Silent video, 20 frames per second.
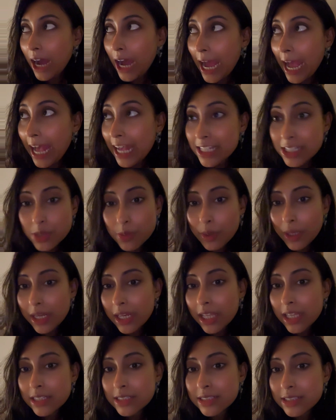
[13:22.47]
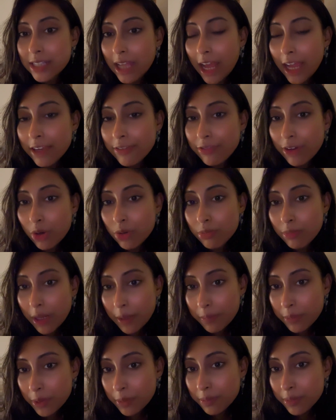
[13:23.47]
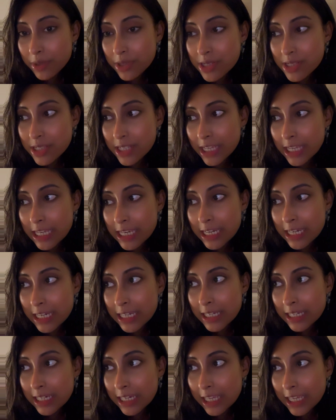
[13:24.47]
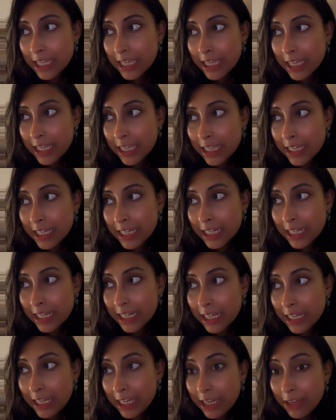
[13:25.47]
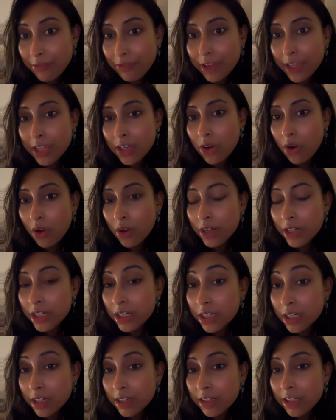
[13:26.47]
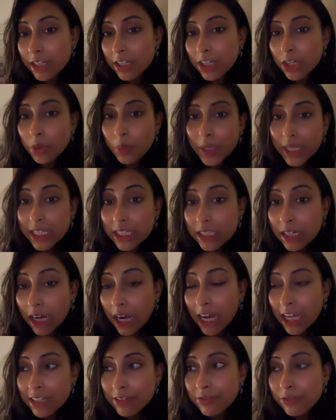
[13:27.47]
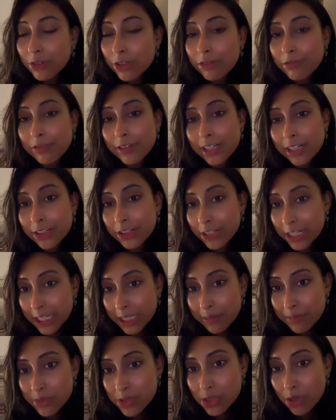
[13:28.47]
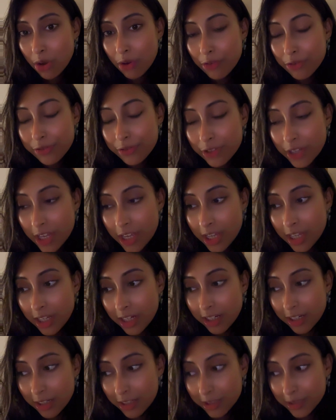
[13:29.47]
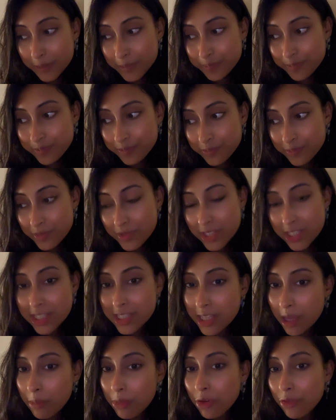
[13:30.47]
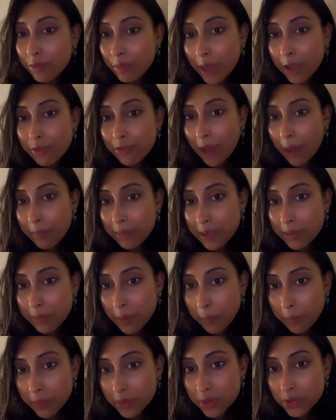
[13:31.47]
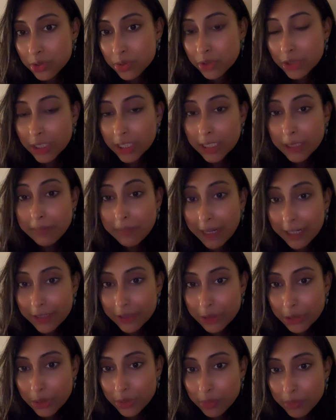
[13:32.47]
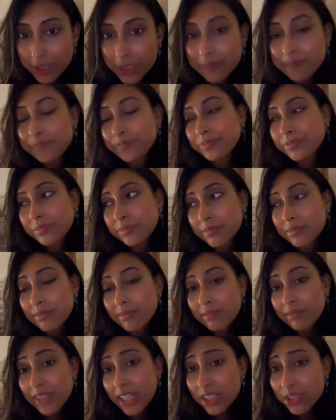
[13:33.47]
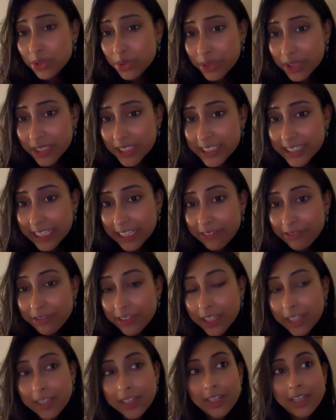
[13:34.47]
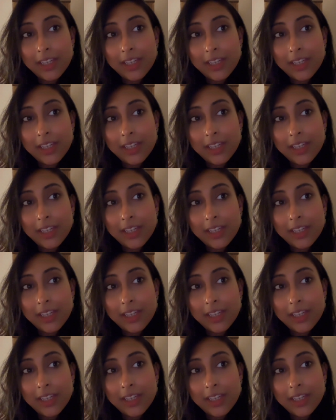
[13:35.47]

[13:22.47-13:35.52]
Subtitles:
as well as I found my purpose in living or in continuing the unfulfilled dreams of some of my family members who really mattered to me. So in the same way,